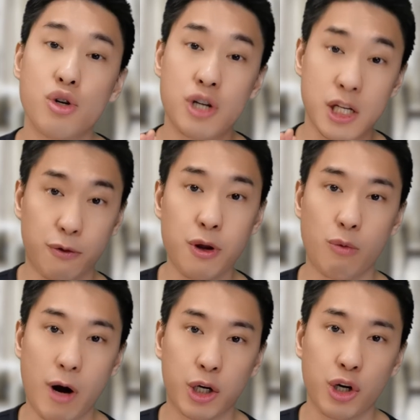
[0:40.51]
Just for the
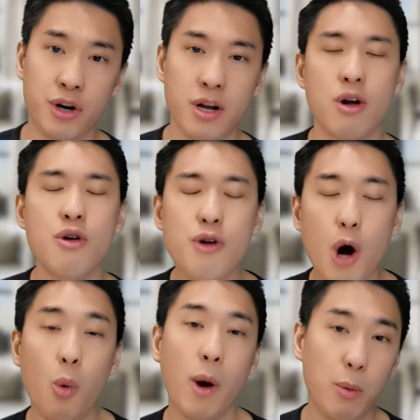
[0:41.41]
record,
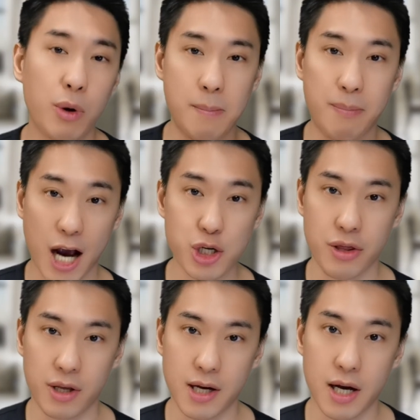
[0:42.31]
no way would I bash on the guy.